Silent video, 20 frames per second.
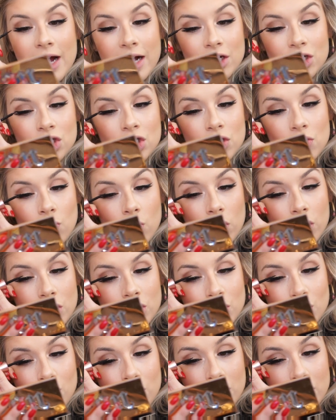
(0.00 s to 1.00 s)
Actually
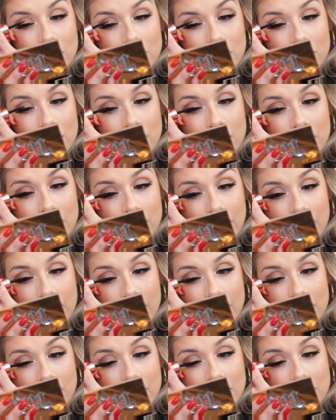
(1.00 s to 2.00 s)
works really good. Like,
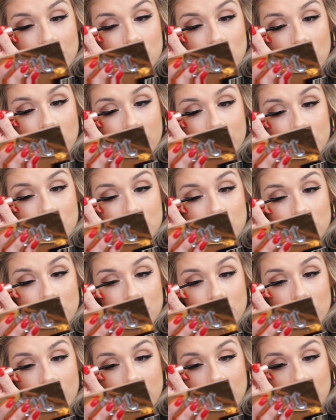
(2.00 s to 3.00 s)
I think it's going
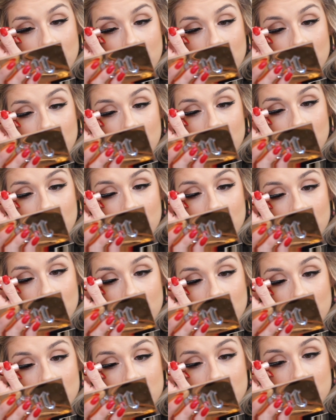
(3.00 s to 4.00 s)
to.
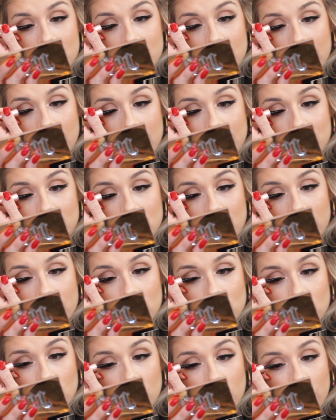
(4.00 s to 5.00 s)
This is a game
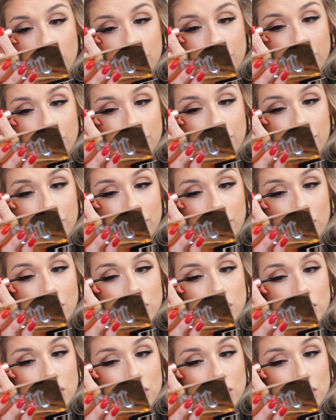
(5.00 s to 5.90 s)
changer for